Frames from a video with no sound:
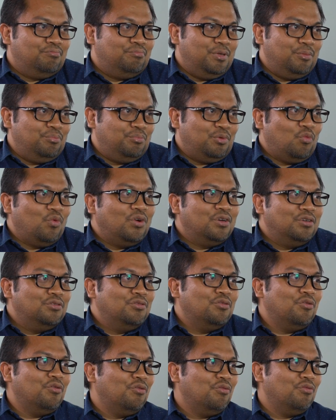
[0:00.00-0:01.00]
people want to
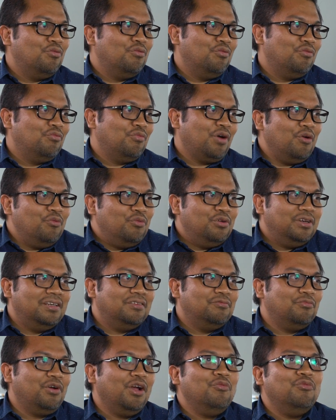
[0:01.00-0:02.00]
know, why
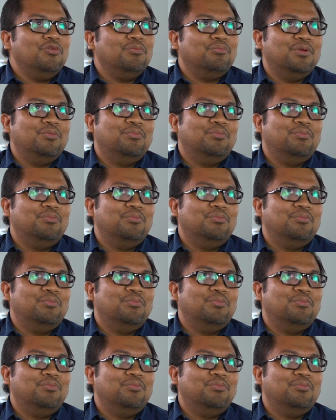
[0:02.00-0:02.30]
would